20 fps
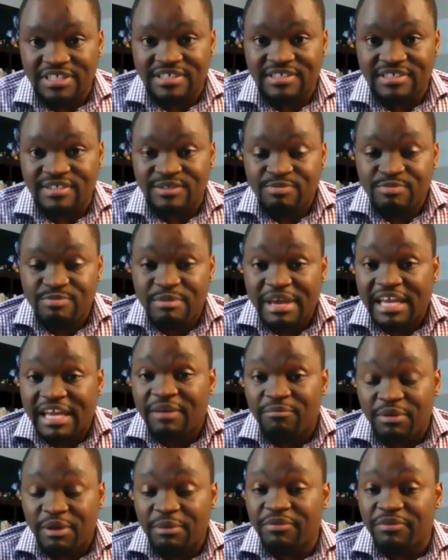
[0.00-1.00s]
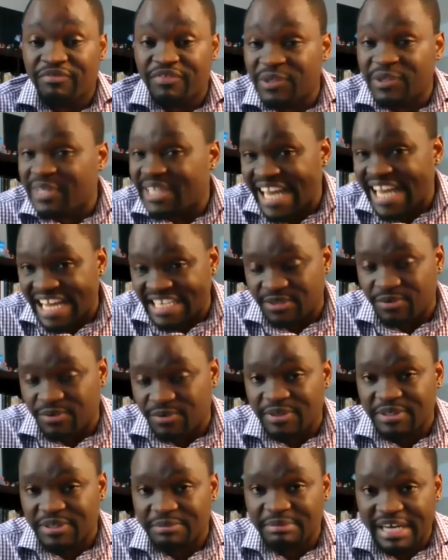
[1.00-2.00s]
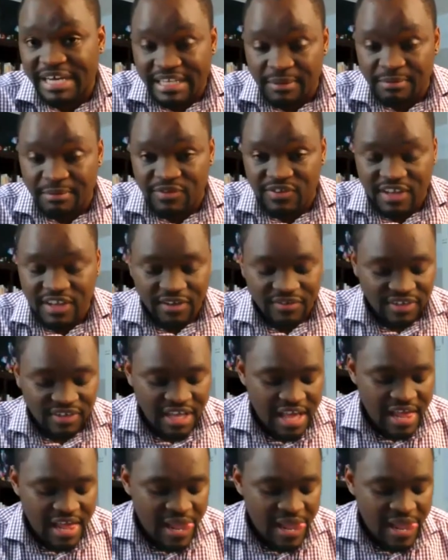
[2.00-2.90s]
is making people feel inadequate about themselves.